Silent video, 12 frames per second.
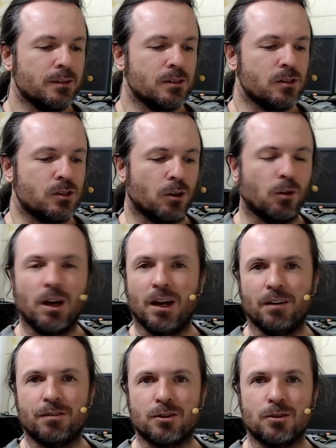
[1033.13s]
So I
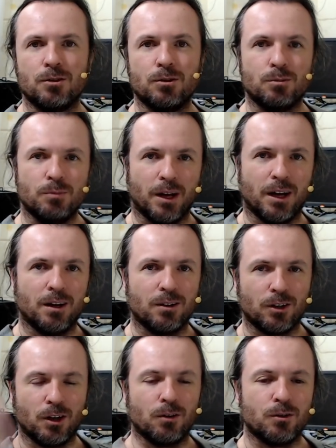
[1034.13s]
have to
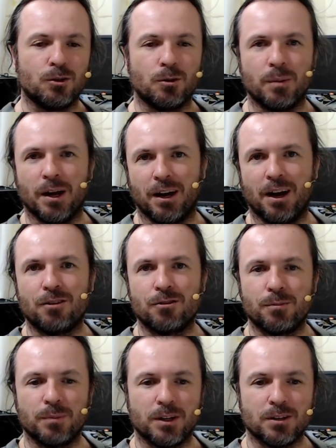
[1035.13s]
now go and do about
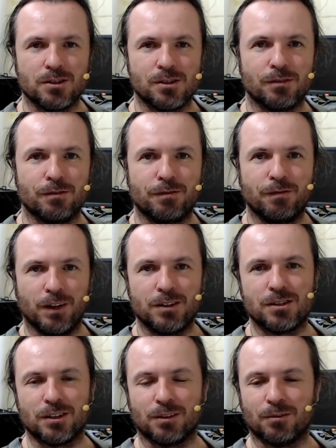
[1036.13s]
100 meters of
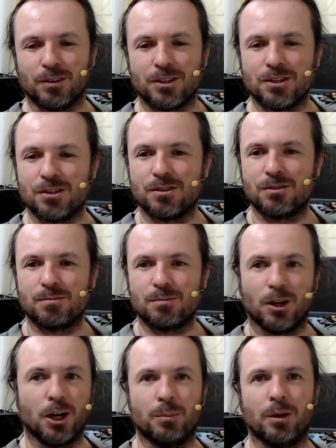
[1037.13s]
fencing, which is
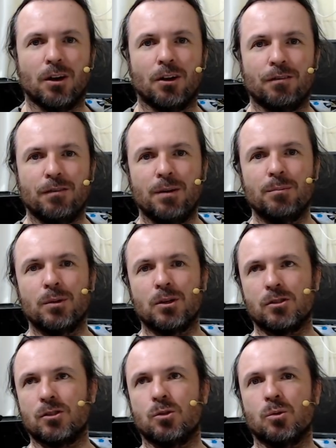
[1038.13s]
not going to be a lot of fun
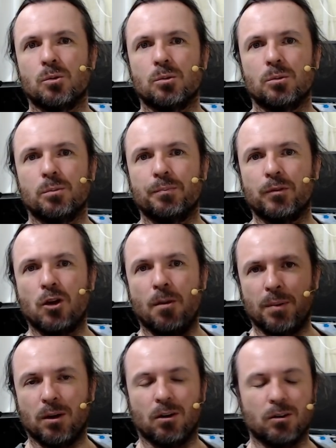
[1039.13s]
because it's all
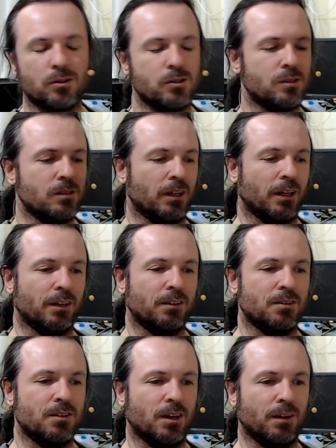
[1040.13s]
copper logs
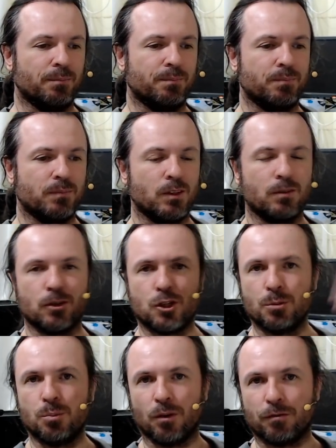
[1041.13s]
and
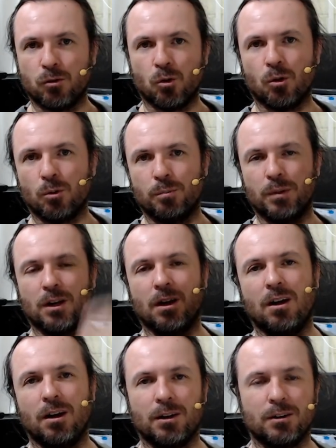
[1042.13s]
2.4 meter
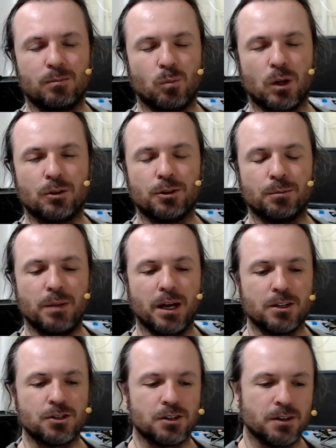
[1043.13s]
high welded
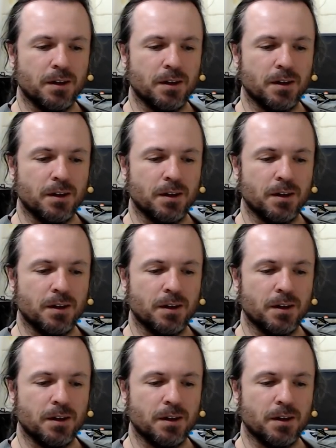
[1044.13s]
mesh.